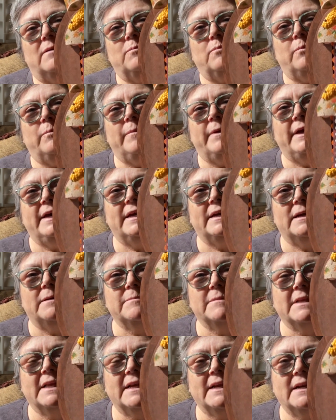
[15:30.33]
Man, I'm
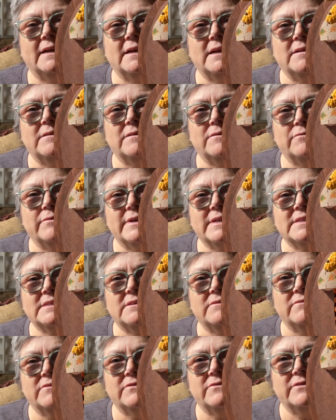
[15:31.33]
glad I got the rest
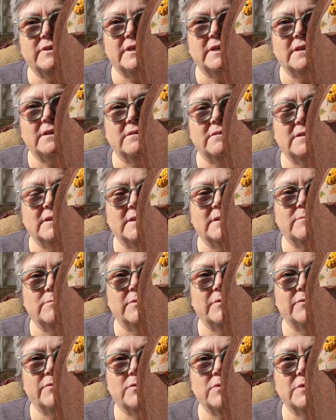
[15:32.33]
of the video done
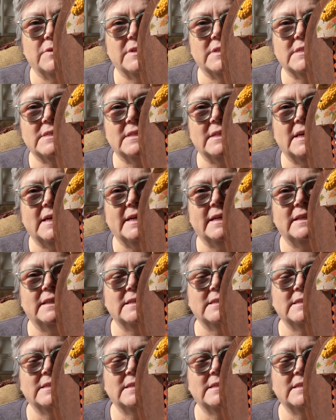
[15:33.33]
before this light.